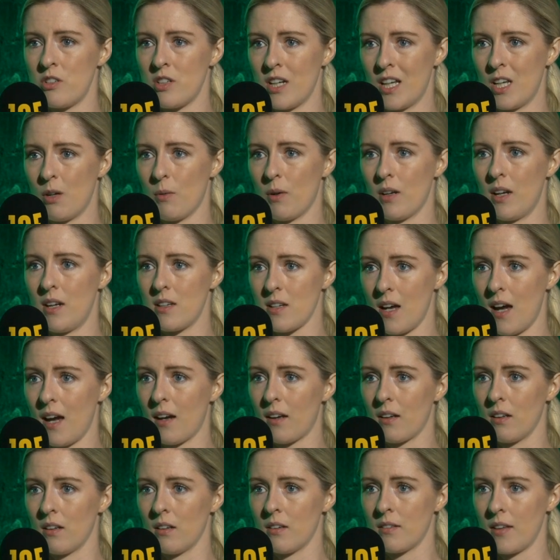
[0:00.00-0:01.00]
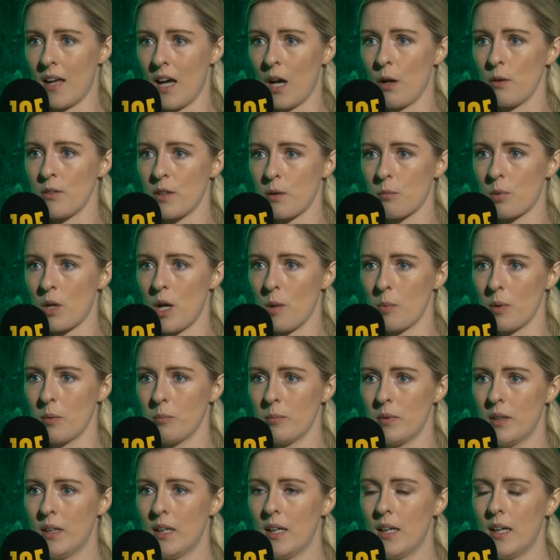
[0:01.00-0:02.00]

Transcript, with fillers: genuinely tackle the housing problem.